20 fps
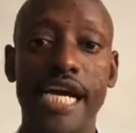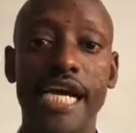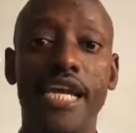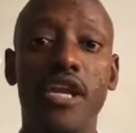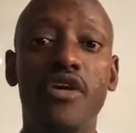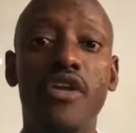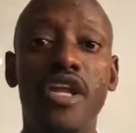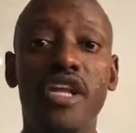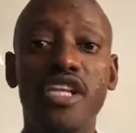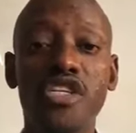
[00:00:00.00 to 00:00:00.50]

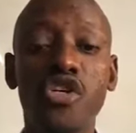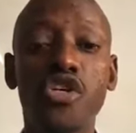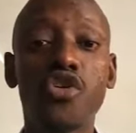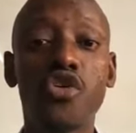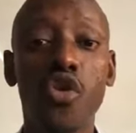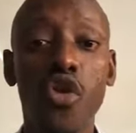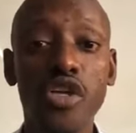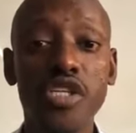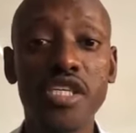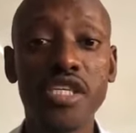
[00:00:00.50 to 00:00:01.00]
Now, in addition
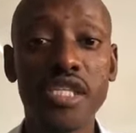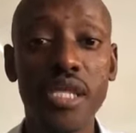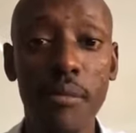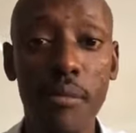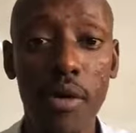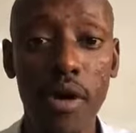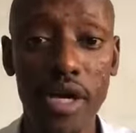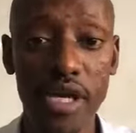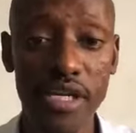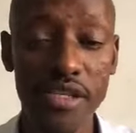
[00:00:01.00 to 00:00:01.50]
to lodging the
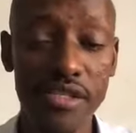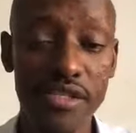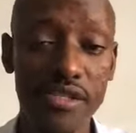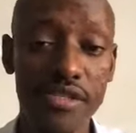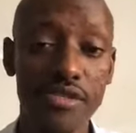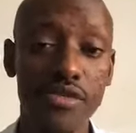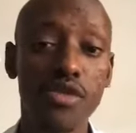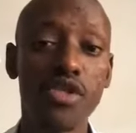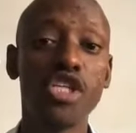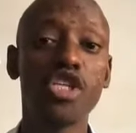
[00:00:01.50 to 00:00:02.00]
mortgage,
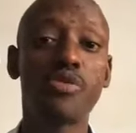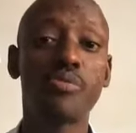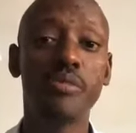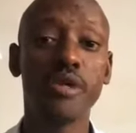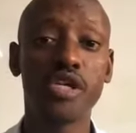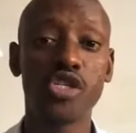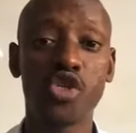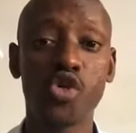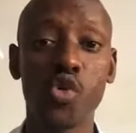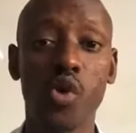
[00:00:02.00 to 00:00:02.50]
you need to
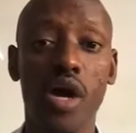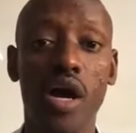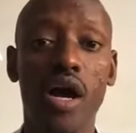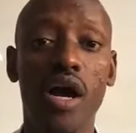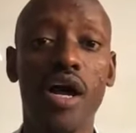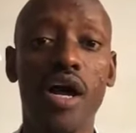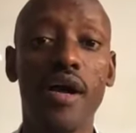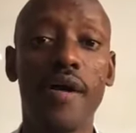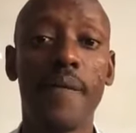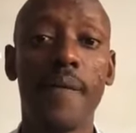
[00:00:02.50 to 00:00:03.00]
make
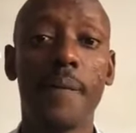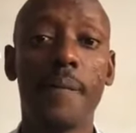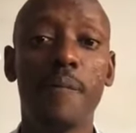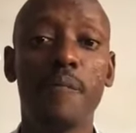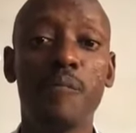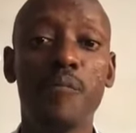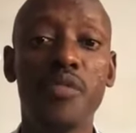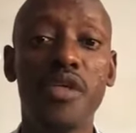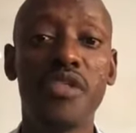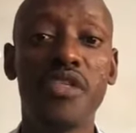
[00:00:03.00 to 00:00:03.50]
sure
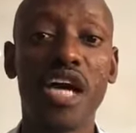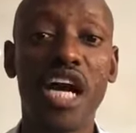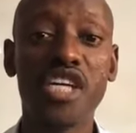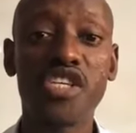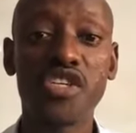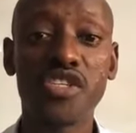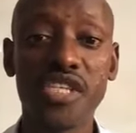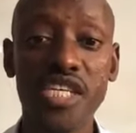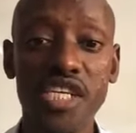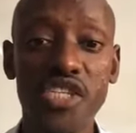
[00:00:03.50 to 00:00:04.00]
that the
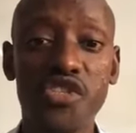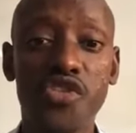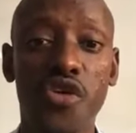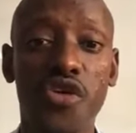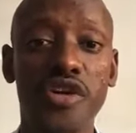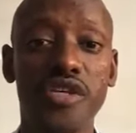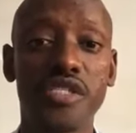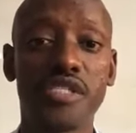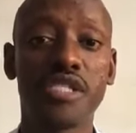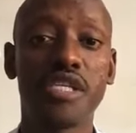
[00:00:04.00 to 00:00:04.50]
actual
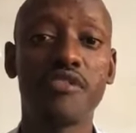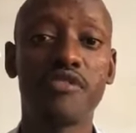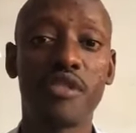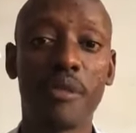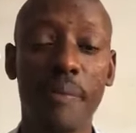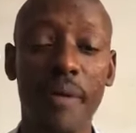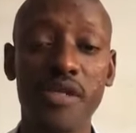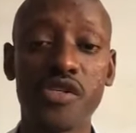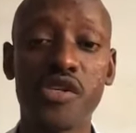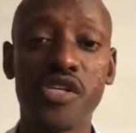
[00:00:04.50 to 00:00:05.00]
signatories, if the
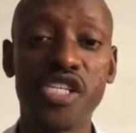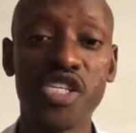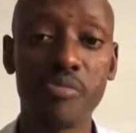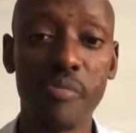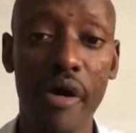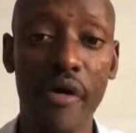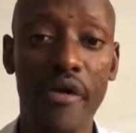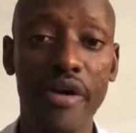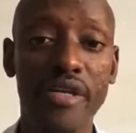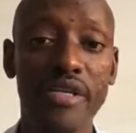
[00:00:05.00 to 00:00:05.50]
person is
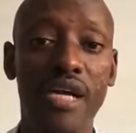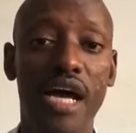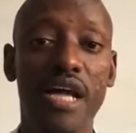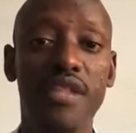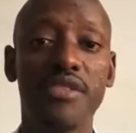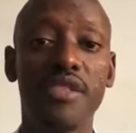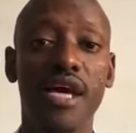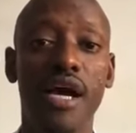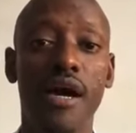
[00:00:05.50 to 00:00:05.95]
married and they